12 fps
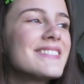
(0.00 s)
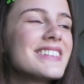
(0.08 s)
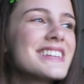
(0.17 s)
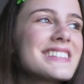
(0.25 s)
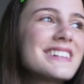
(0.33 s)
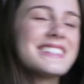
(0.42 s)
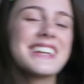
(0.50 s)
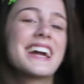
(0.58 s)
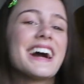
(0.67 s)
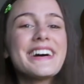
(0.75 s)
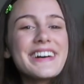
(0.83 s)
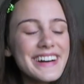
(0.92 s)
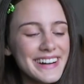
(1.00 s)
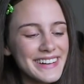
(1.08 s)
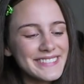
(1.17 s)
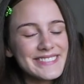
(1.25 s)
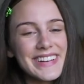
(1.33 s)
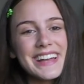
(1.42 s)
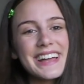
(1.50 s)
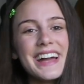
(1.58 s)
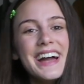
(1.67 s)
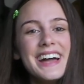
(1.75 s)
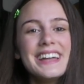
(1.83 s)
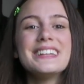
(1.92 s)
Please go check out um, my
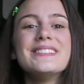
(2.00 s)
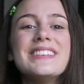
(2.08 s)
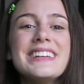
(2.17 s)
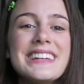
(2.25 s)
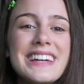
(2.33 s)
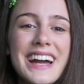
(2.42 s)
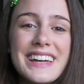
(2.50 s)
E P.